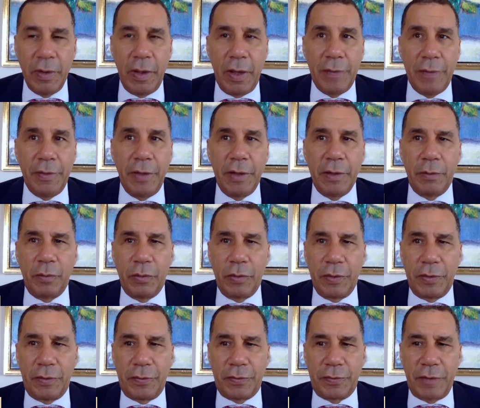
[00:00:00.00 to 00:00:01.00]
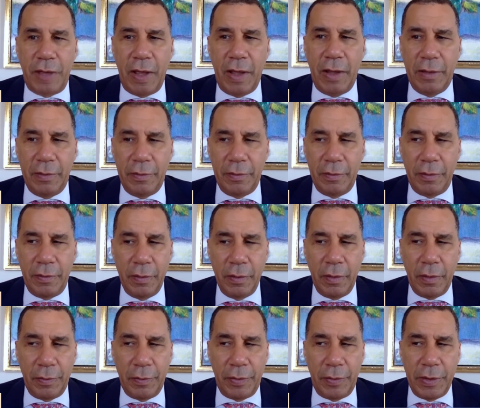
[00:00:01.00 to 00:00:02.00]
And then it will extend
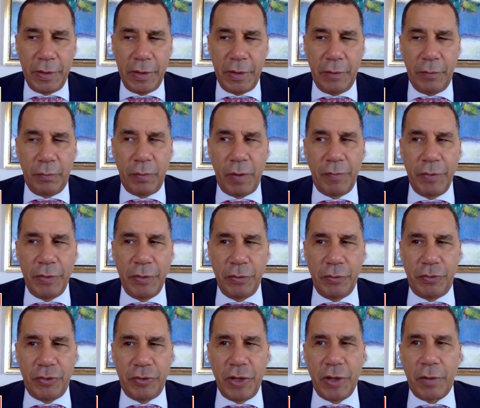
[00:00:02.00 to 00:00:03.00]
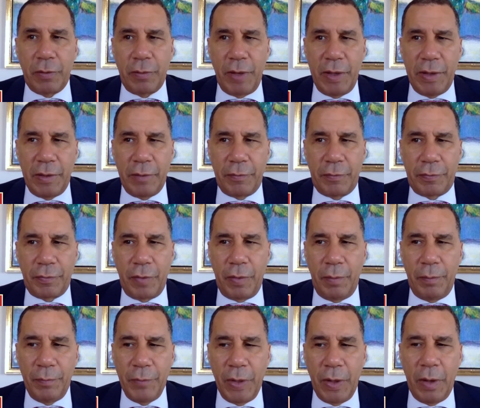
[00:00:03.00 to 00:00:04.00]
the revenue generating
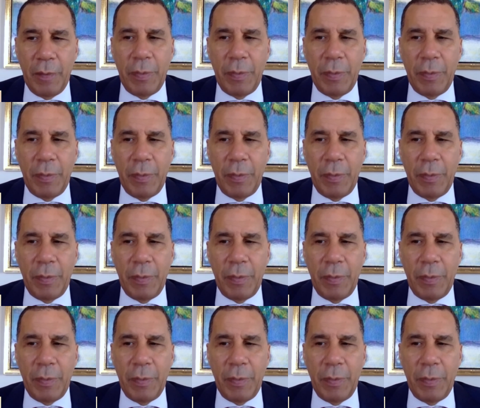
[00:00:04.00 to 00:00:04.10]
from